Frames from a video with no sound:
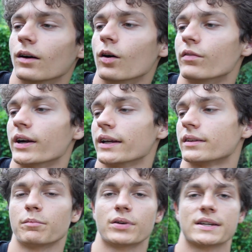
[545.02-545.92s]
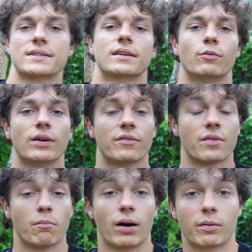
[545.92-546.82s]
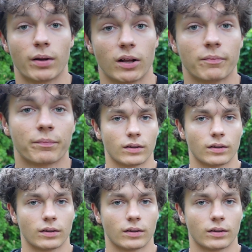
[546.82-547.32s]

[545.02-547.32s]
overhead press with barbell.